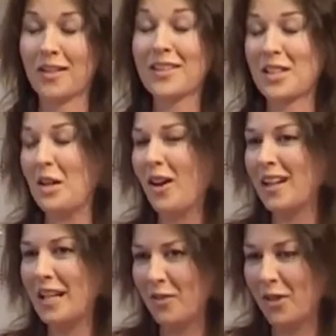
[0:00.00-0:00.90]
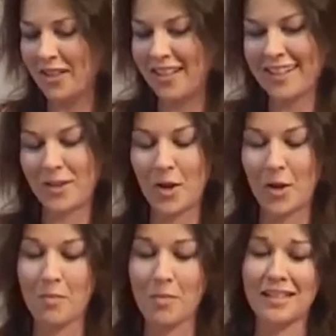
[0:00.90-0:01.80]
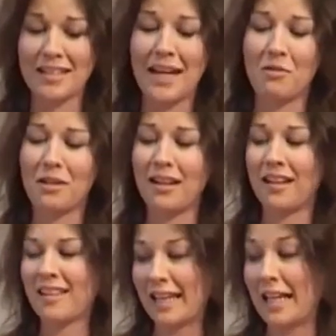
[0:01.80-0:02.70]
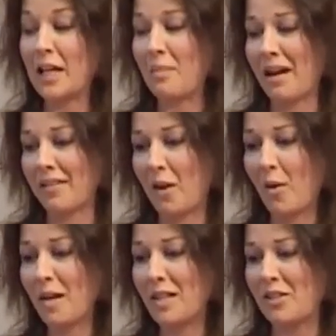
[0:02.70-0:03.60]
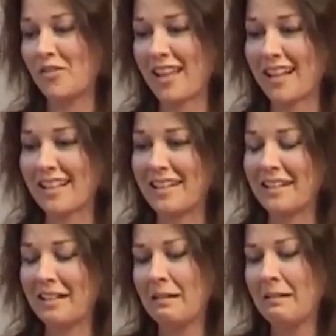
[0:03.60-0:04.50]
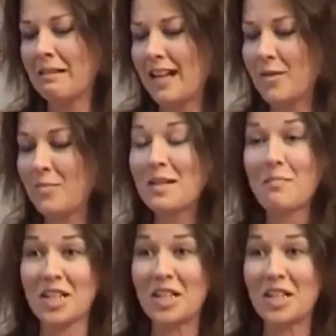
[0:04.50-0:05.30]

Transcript: because you can't live on no money, so now we're like thinking about the whole budget things, and it'd be much